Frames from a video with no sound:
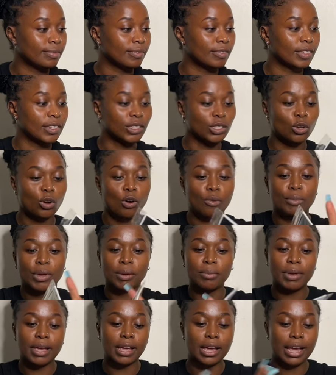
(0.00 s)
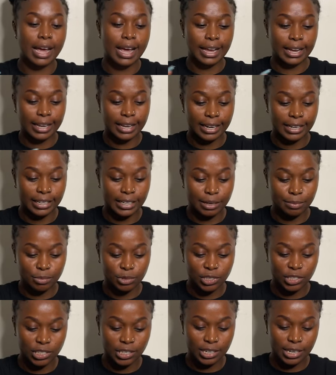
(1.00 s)
So maybe I can
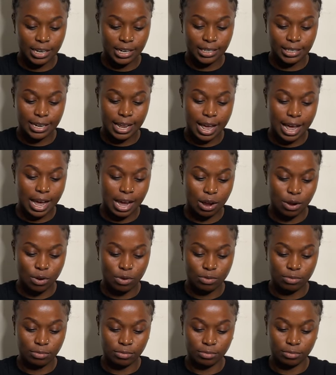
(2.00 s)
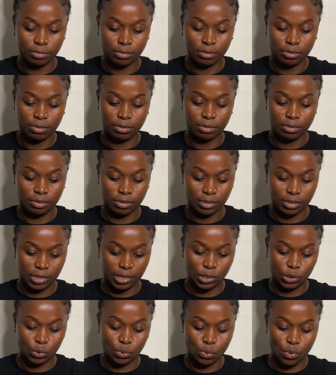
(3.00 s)
demonstrate how
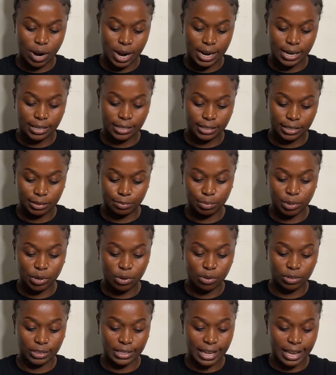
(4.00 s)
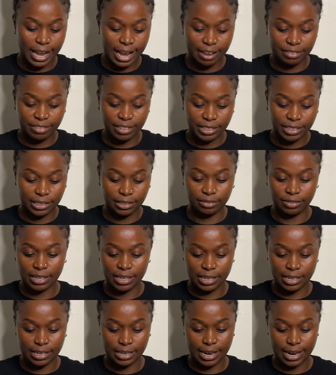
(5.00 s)
it works because I haven't
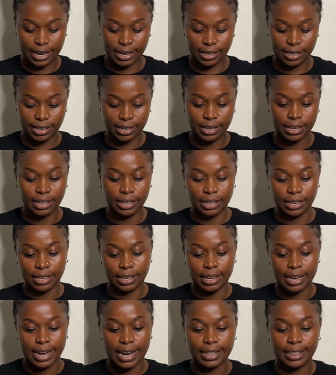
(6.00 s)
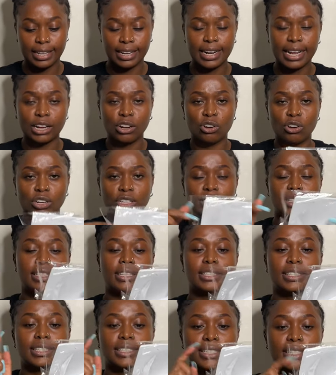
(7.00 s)
even tried. And then I got
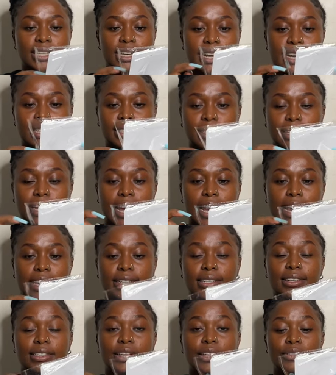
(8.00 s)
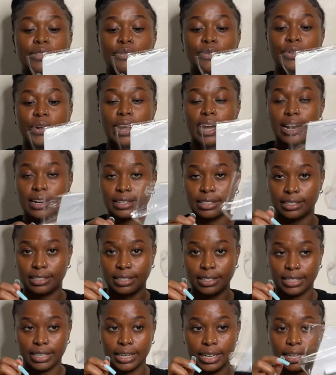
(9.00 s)
these stickers at 300
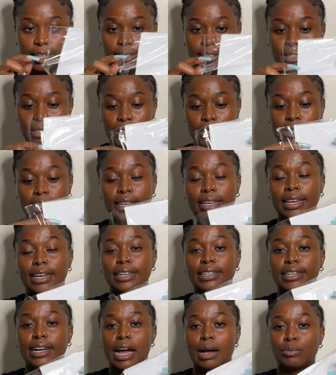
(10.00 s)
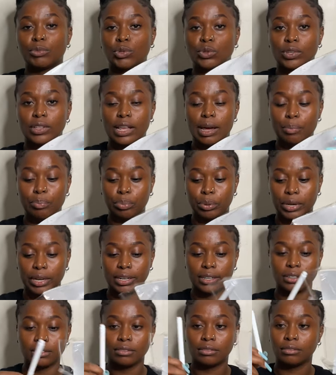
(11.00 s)
shillings. It comes with a
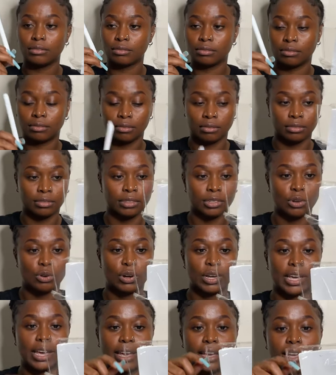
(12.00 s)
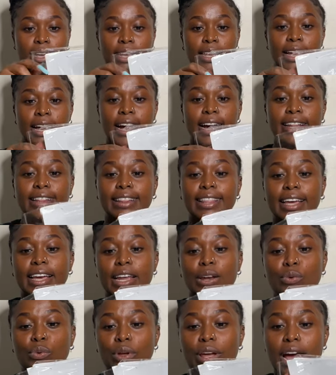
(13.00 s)
pen, okay? And
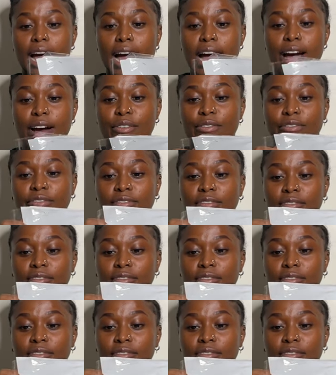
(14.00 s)
then we have